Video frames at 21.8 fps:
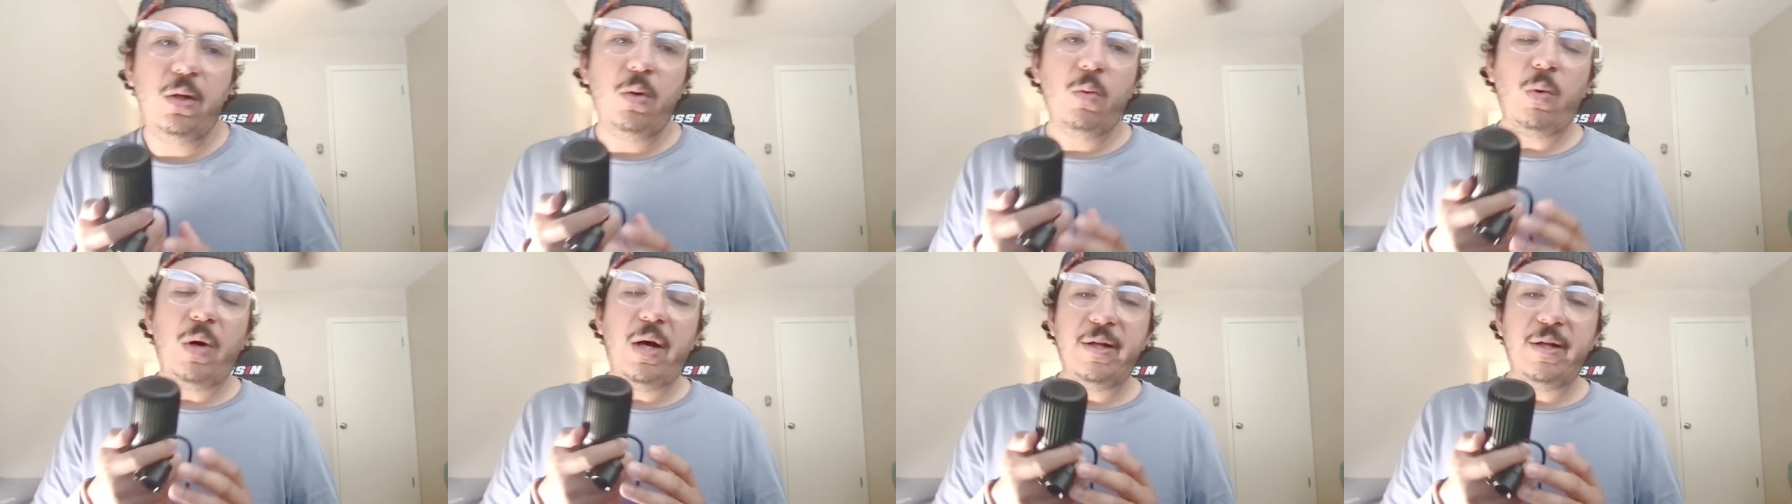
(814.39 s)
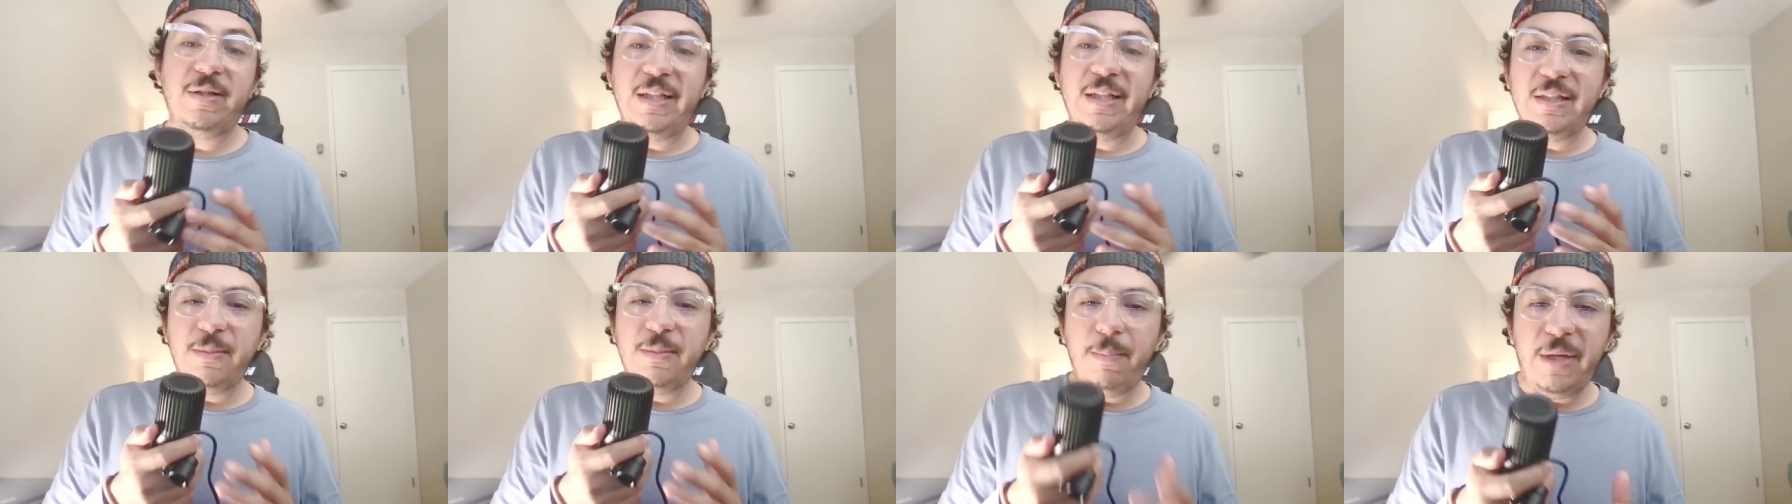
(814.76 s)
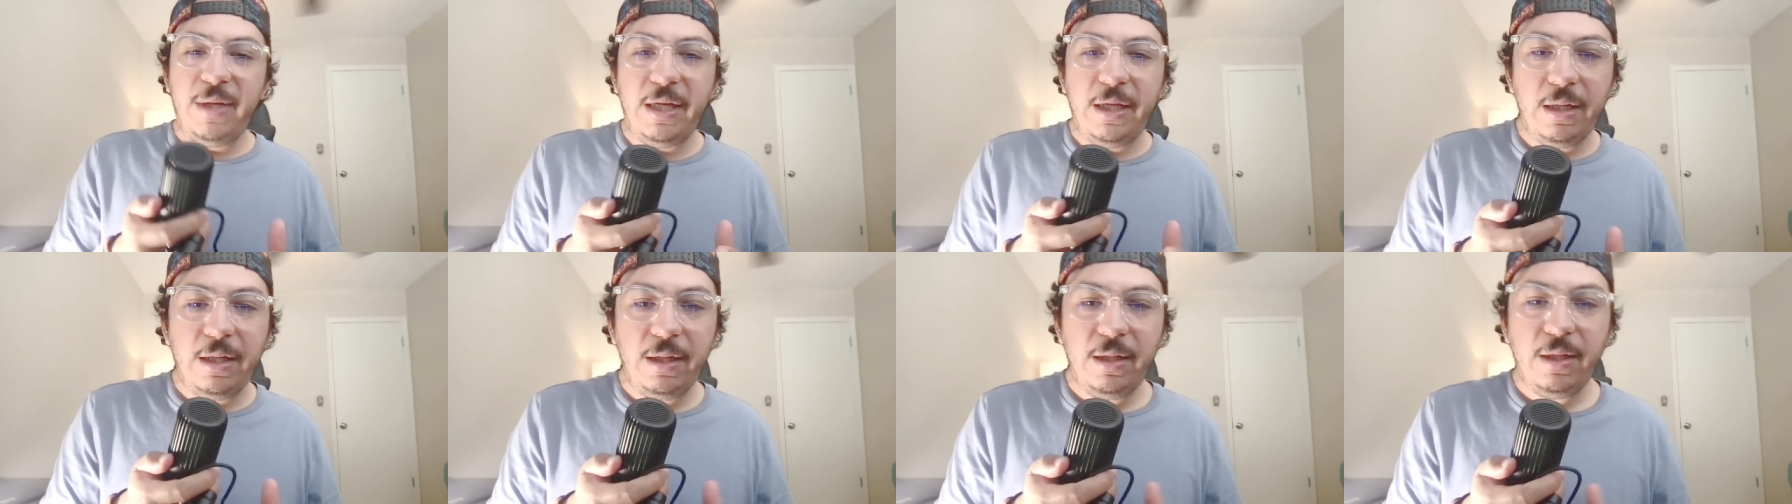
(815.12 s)
What does this
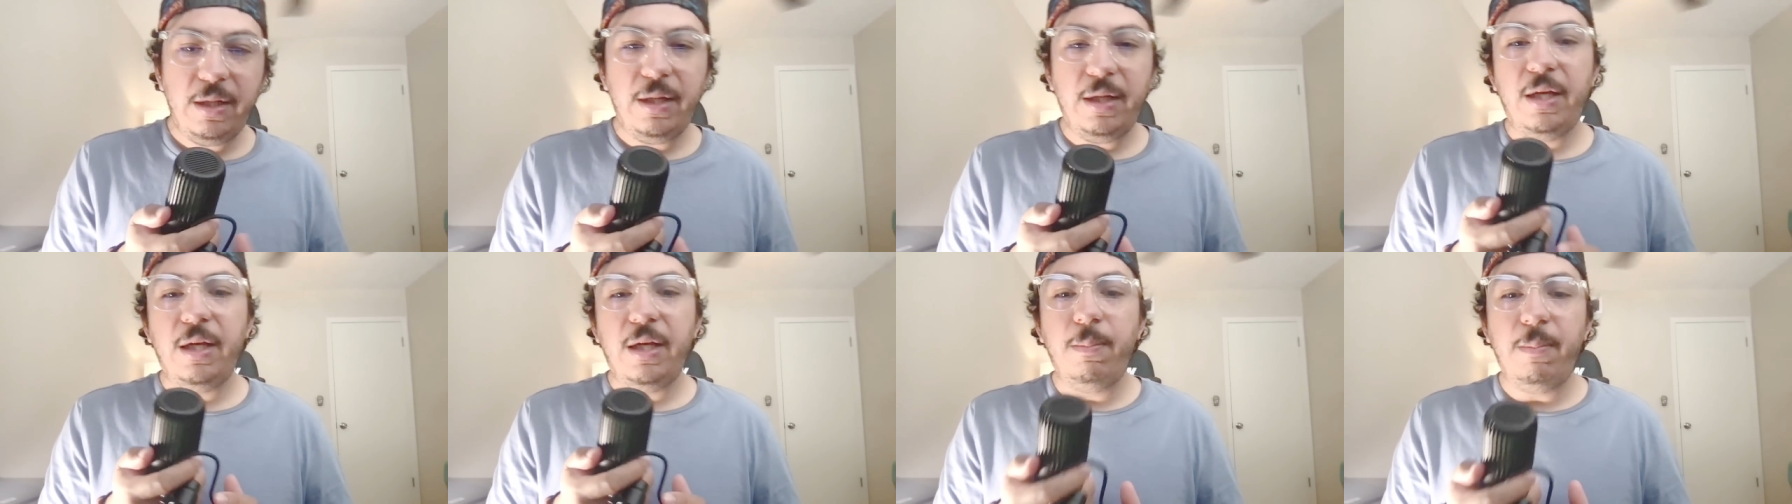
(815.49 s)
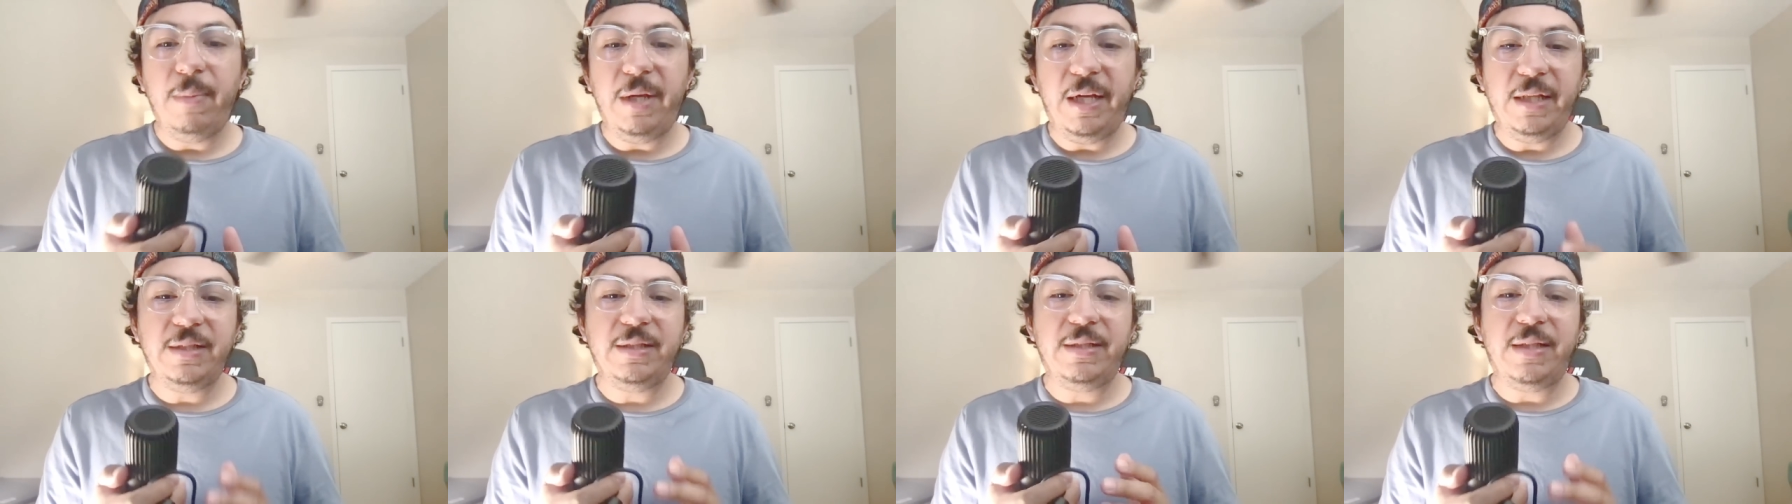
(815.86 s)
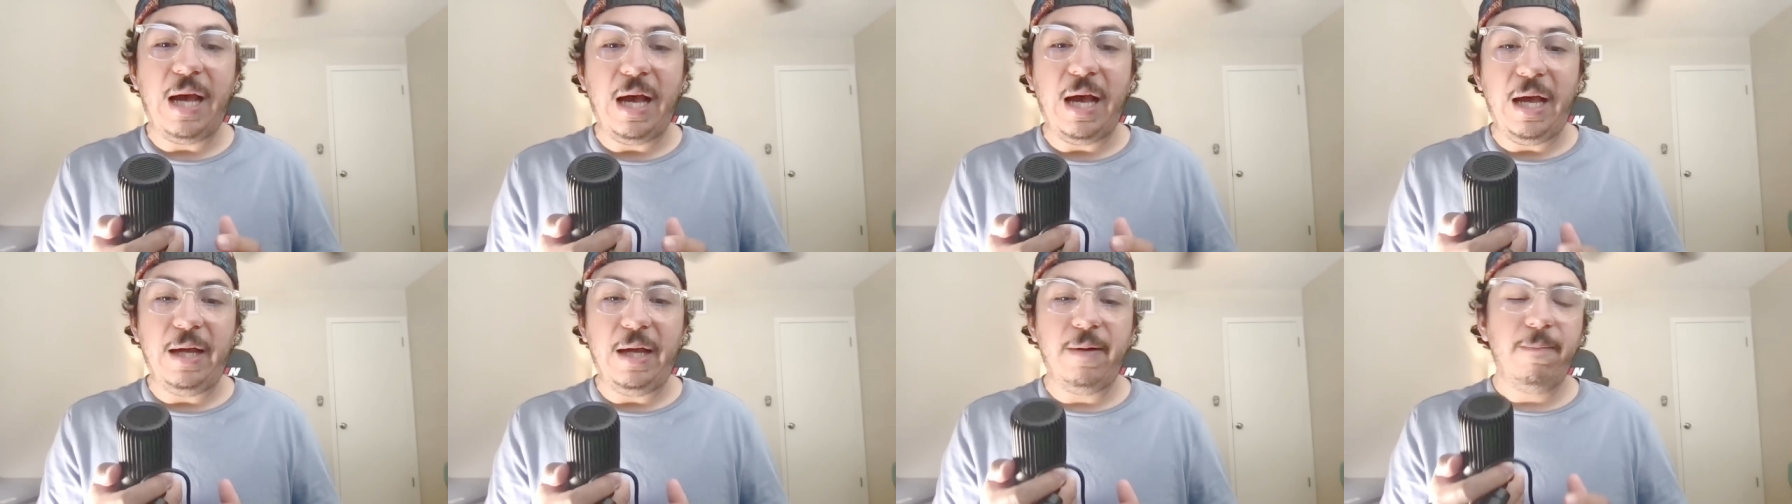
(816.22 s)
mean? It means
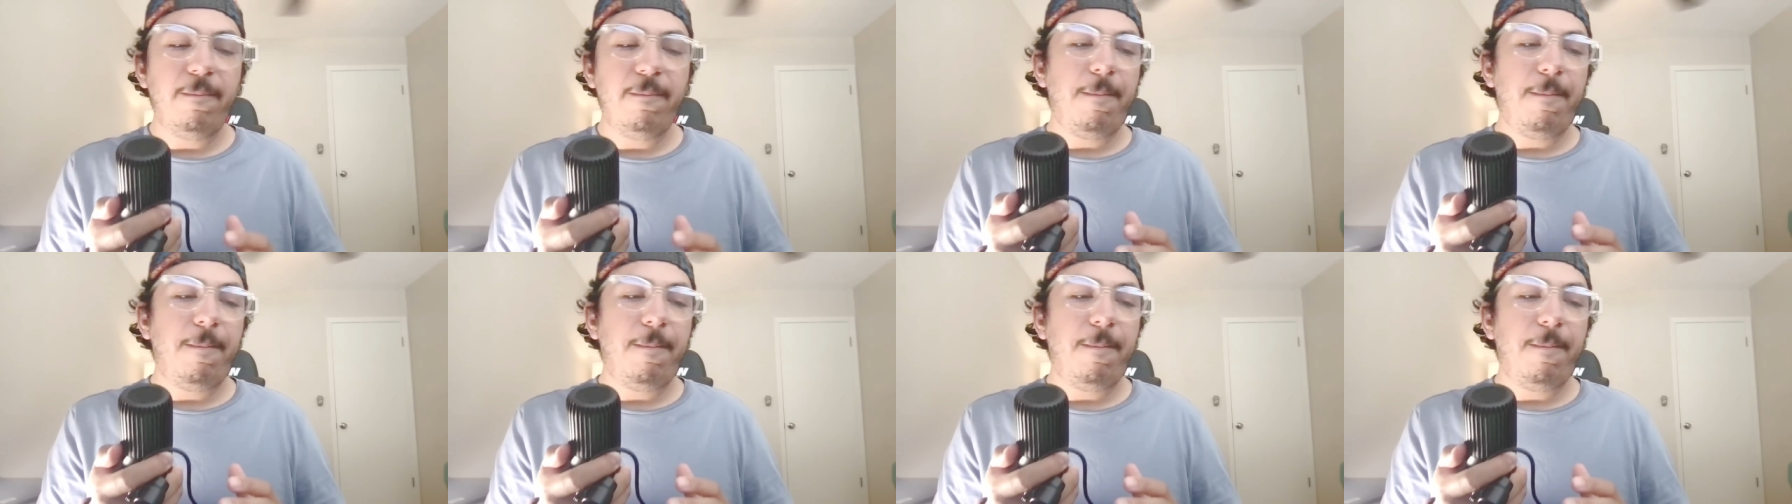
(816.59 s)
that